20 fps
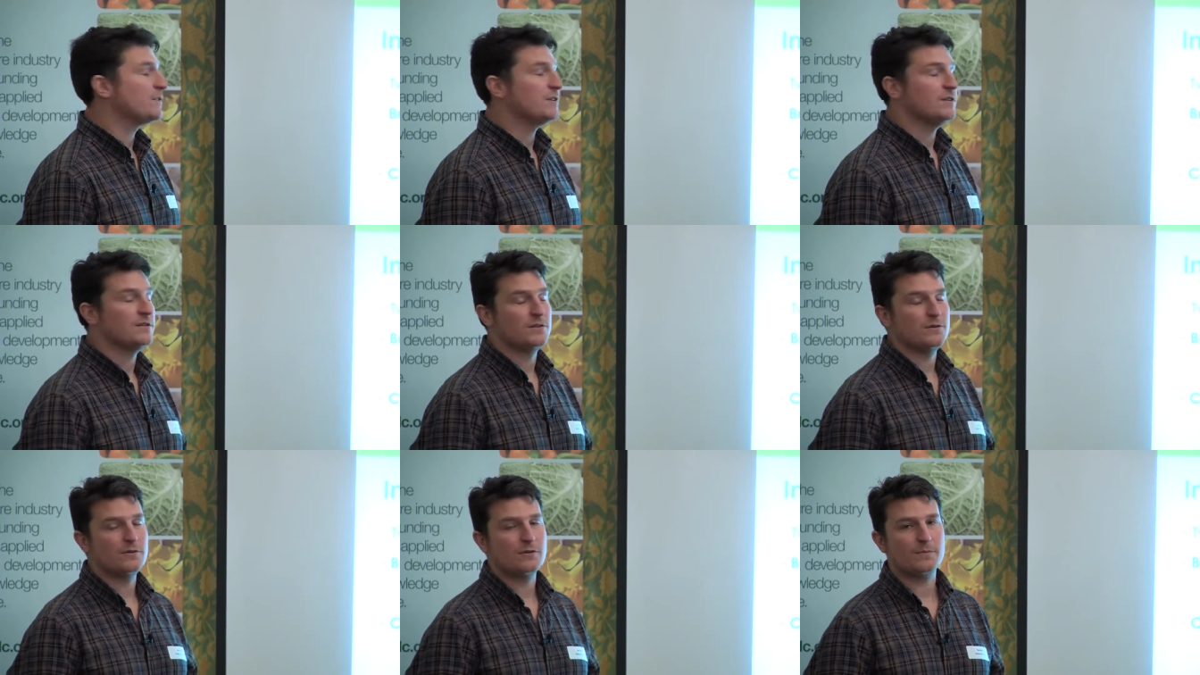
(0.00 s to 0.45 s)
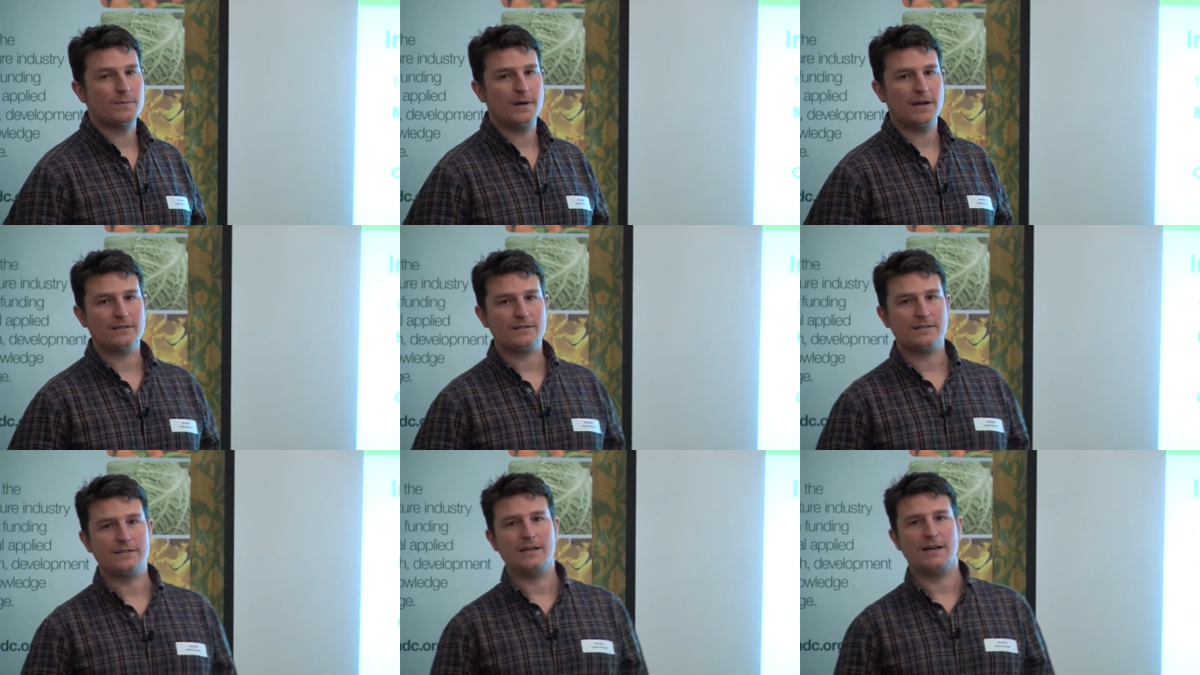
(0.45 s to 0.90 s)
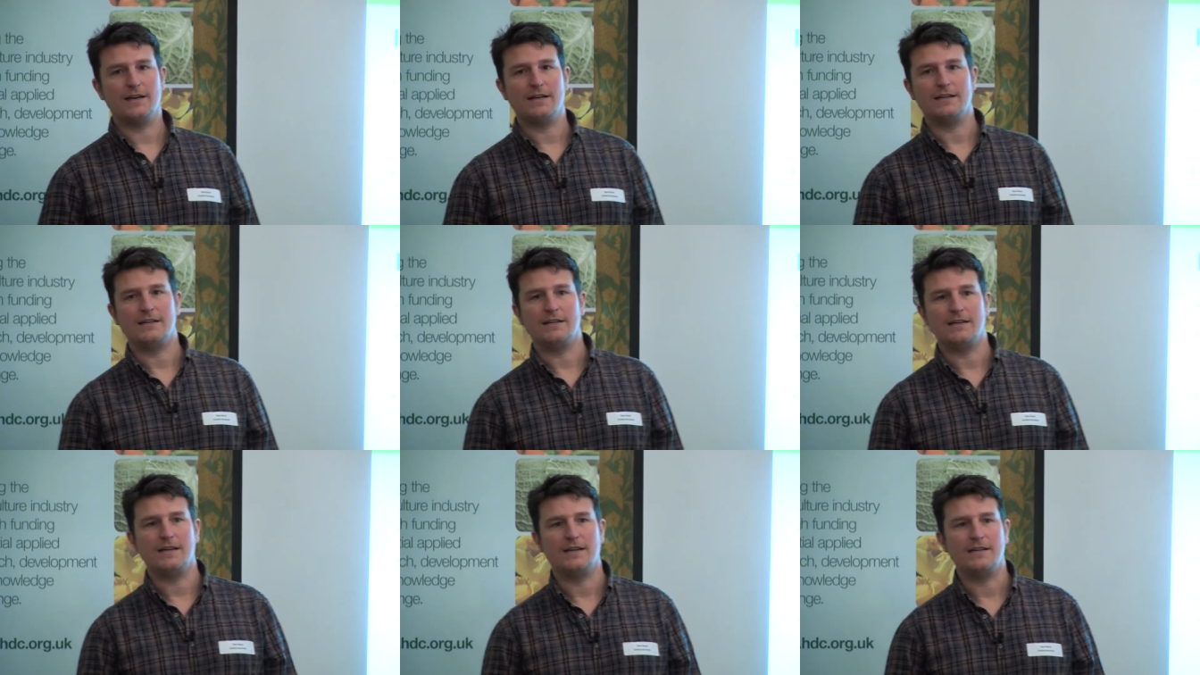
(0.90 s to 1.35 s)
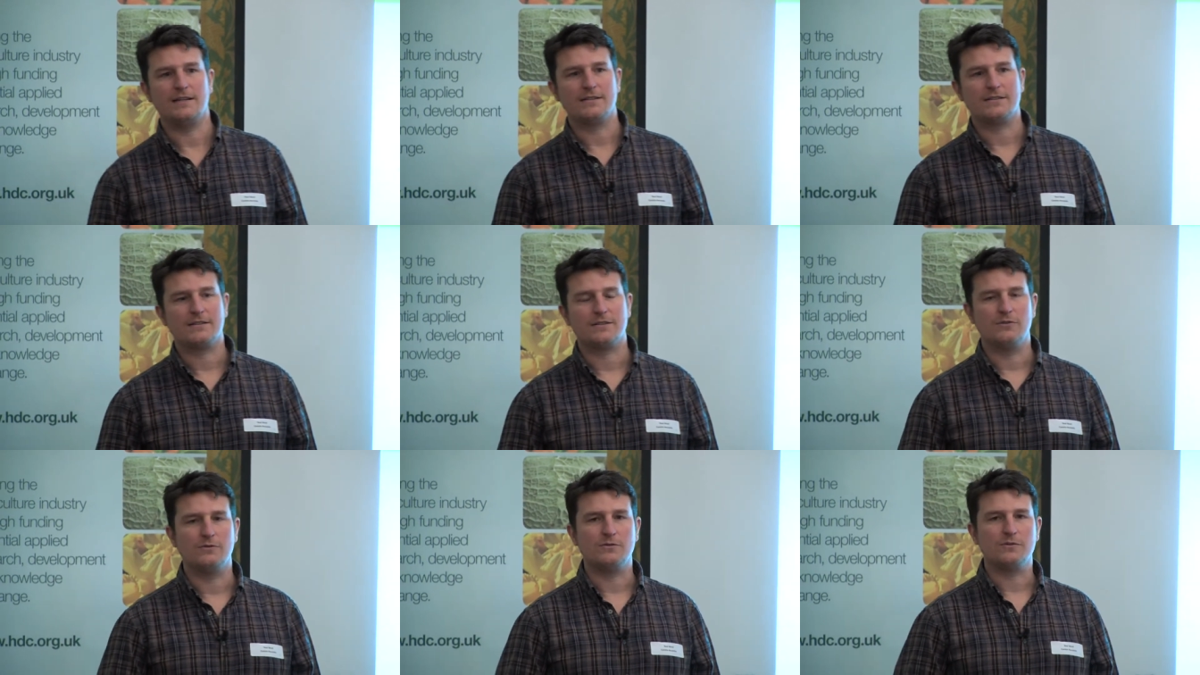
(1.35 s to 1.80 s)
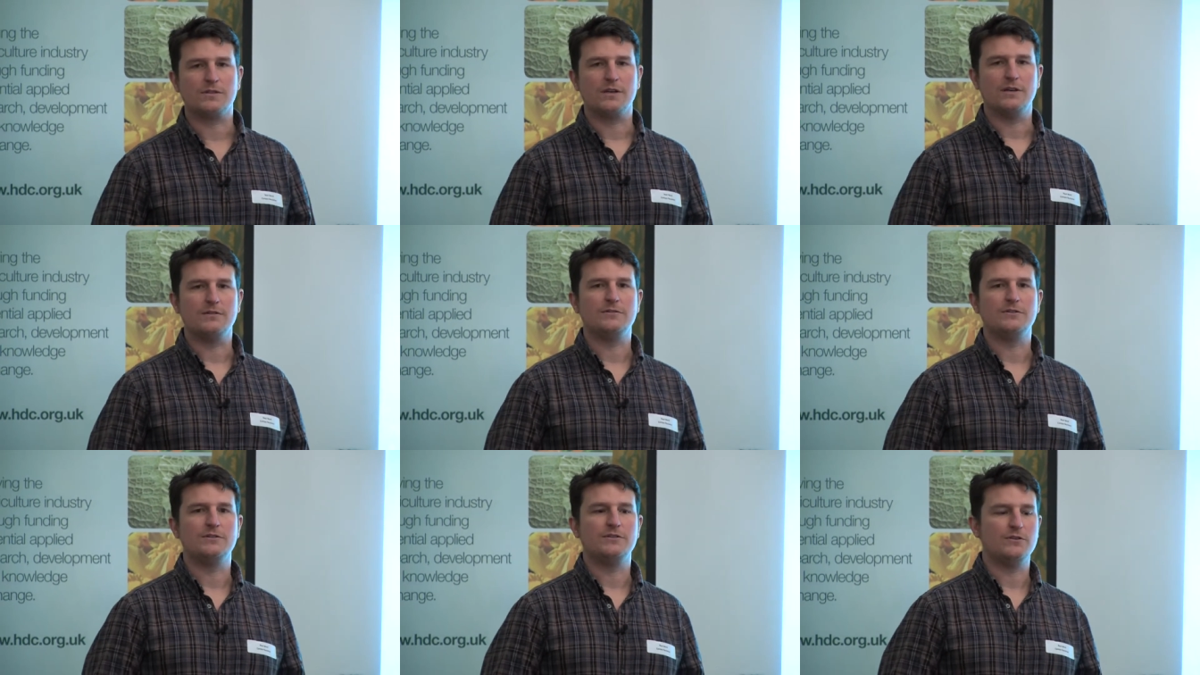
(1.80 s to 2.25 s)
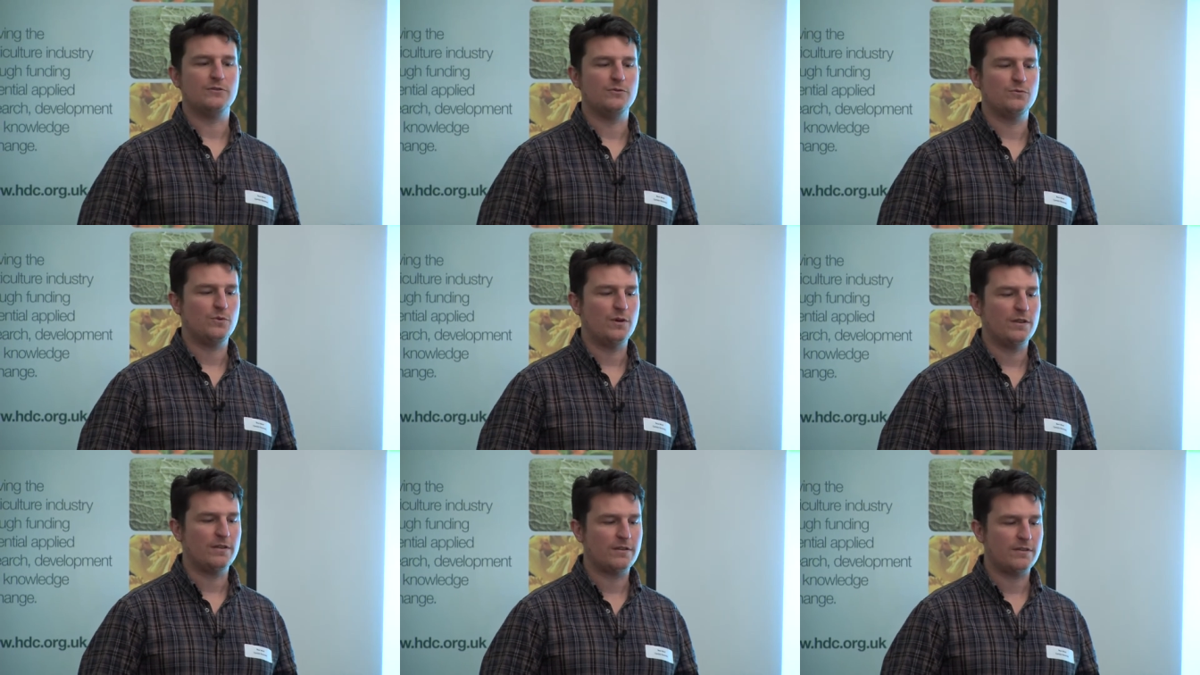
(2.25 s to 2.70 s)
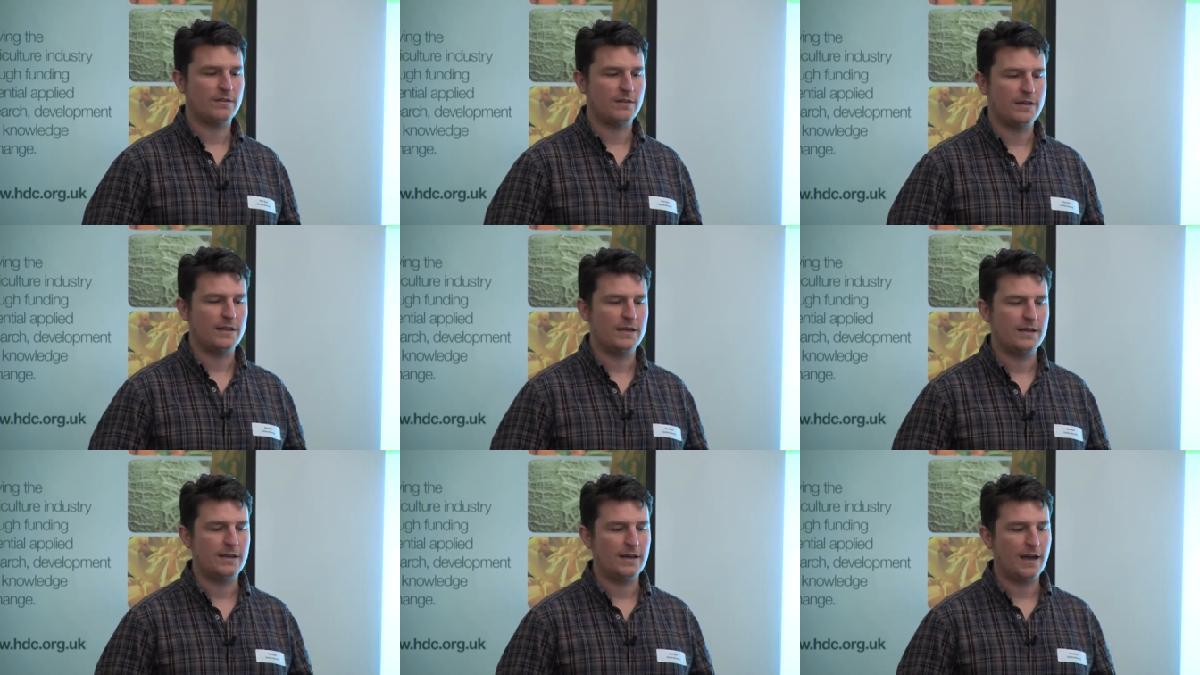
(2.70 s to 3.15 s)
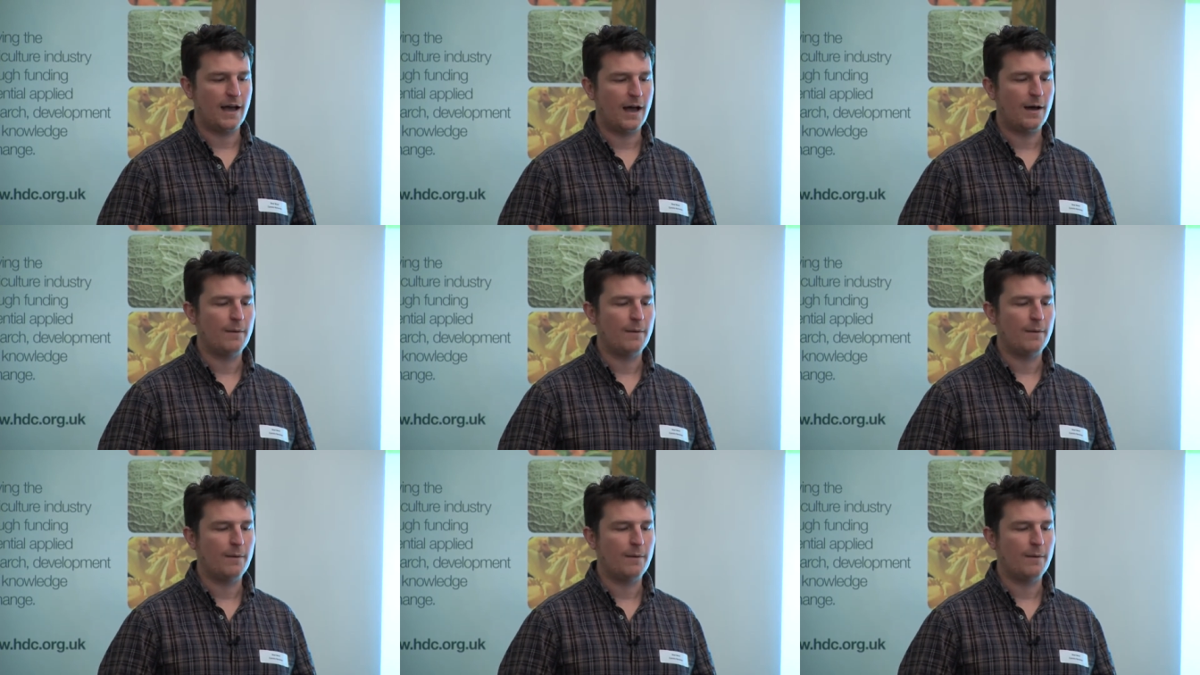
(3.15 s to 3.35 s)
going to talk about today is also to do with the